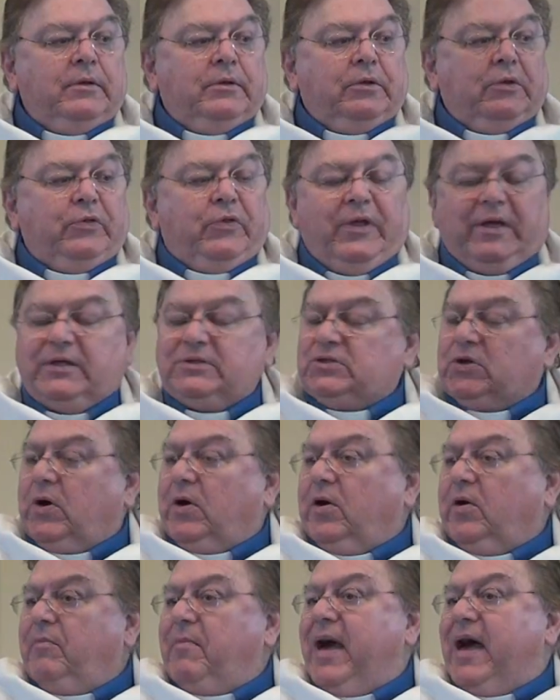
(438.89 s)
You think it's
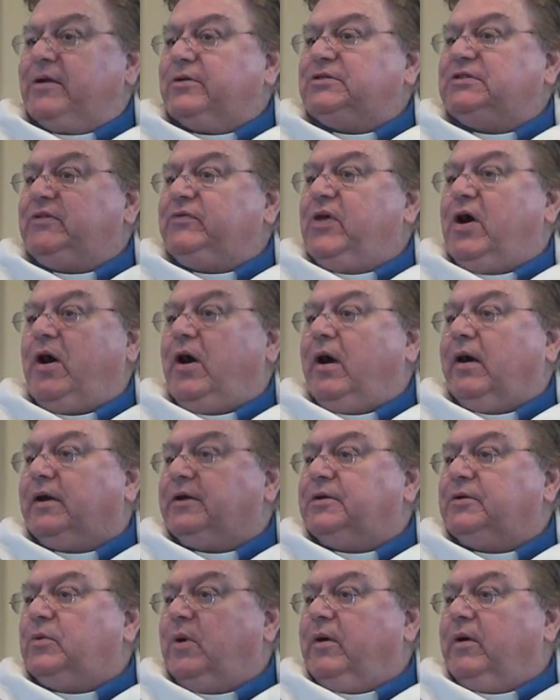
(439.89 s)
all matters of the
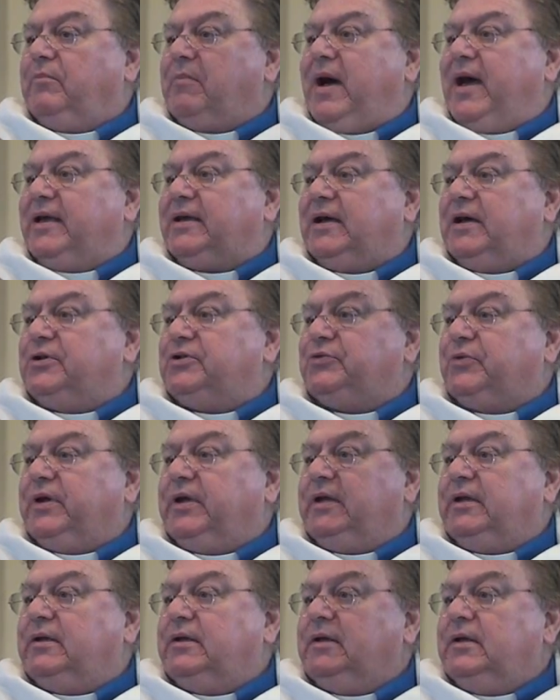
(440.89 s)
heart, where in my
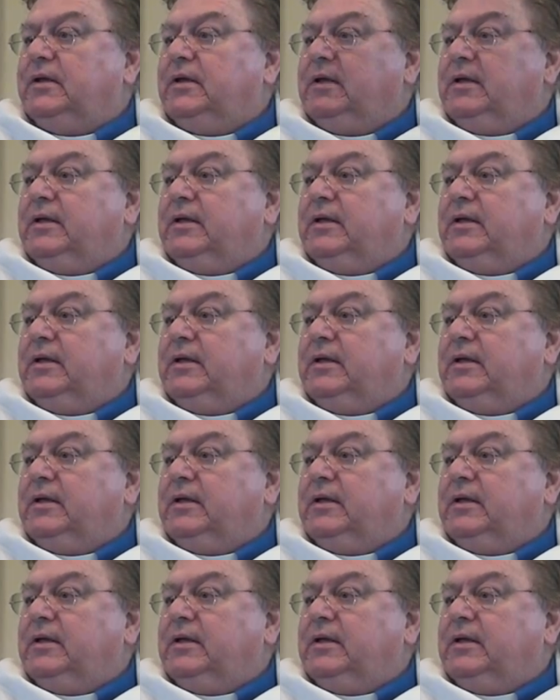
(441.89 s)
country,